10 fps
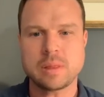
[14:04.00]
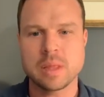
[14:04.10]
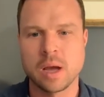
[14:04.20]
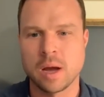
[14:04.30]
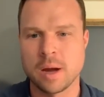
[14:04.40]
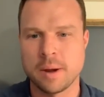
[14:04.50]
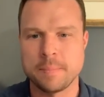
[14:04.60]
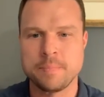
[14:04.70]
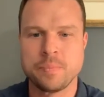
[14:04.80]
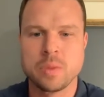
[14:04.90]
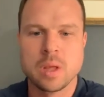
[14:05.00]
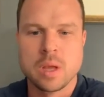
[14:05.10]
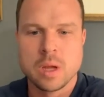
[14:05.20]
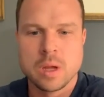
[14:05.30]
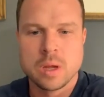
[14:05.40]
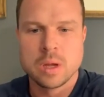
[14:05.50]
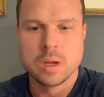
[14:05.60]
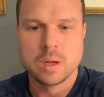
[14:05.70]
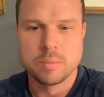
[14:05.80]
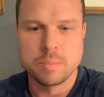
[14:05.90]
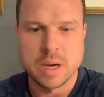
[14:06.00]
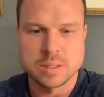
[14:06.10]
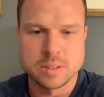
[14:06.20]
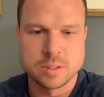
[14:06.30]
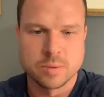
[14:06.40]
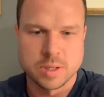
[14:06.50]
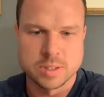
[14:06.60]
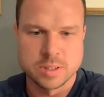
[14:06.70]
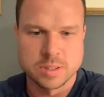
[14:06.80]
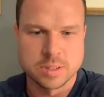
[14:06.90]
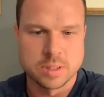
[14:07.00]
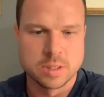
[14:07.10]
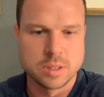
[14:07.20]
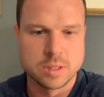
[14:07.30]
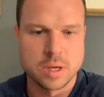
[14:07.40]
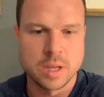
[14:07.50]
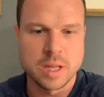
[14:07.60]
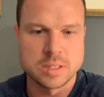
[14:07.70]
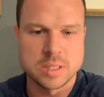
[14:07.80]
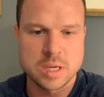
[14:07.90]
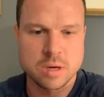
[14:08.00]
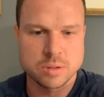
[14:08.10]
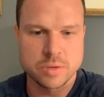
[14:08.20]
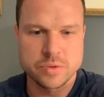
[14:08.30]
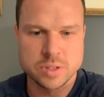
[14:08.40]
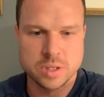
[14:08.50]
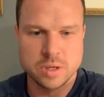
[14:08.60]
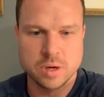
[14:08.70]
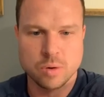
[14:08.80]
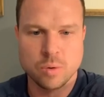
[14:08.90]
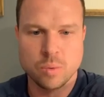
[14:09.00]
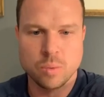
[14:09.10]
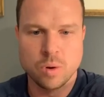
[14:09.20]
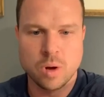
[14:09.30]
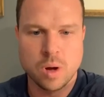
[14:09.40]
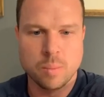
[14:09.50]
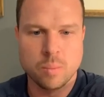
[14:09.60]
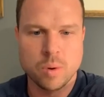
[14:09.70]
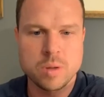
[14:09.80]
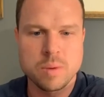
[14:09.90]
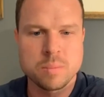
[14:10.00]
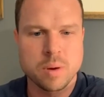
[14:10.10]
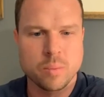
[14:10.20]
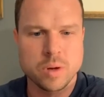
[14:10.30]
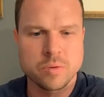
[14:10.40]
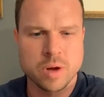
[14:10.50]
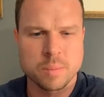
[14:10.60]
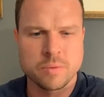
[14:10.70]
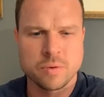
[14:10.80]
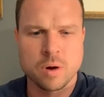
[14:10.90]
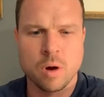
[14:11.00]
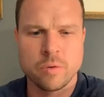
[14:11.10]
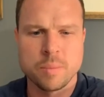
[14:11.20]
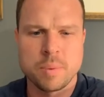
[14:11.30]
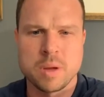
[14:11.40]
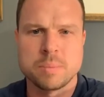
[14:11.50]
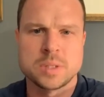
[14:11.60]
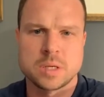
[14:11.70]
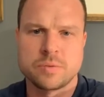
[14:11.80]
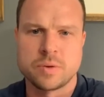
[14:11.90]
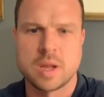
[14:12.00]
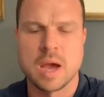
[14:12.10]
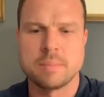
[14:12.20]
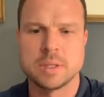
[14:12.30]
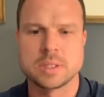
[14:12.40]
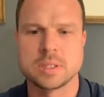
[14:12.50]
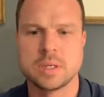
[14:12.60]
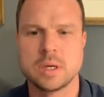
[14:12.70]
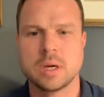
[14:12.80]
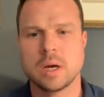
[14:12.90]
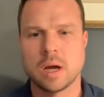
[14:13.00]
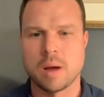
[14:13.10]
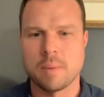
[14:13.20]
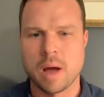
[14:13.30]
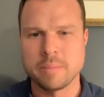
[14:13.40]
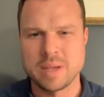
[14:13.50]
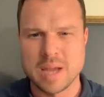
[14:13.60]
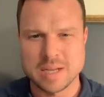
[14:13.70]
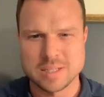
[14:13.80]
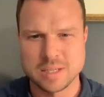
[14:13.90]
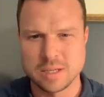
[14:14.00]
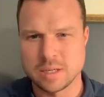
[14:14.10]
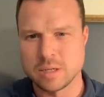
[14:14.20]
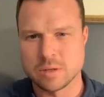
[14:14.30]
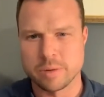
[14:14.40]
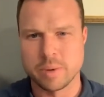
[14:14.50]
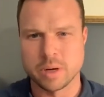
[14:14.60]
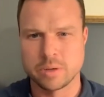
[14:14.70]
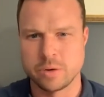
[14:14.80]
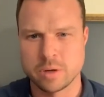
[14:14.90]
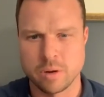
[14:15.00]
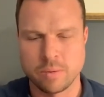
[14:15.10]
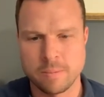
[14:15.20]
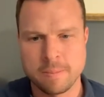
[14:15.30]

Um, back to these questions. Again, Seacoast, if you're still here, uh, what do you mean by what do you recommend for an over the paint protector for cabinets? Um, I'm guessing you're talking about a clear coat.